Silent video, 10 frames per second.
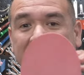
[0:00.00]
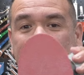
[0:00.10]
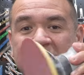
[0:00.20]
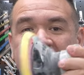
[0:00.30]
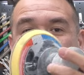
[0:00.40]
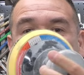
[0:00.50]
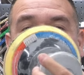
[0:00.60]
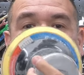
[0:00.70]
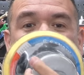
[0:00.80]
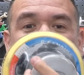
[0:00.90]
This is a little
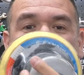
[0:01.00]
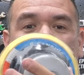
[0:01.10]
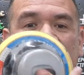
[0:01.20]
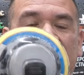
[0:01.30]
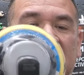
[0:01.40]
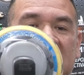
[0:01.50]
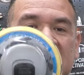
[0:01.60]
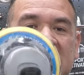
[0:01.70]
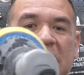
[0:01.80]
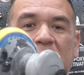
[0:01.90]
palm sander.
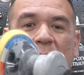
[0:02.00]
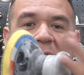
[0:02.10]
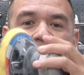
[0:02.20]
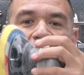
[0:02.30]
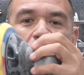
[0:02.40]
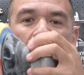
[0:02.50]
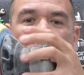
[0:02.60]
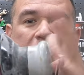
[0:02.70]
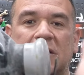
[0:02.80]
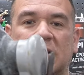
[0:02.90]
This you have more
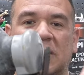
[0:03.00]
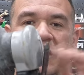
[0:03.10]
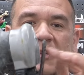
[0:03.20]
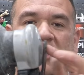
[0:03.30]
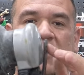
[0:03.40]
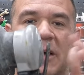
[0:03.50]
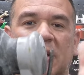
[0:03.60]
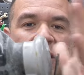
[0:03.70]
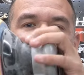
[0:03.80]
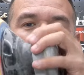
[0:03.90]
control. Here's the button,
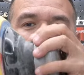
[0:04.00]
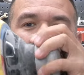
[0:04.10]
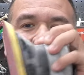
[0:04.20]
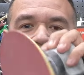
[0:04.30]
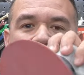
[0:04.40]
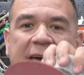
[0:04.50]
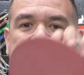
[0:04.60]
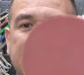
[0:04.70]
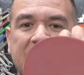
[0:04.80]
you hold it like that.